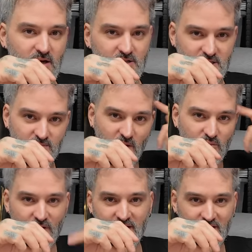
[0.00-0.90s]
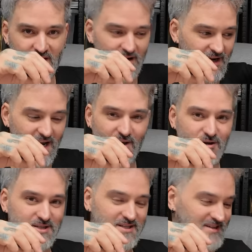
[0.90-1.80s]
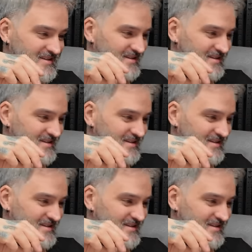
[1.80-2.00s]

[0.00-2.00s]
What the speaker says: I get lost.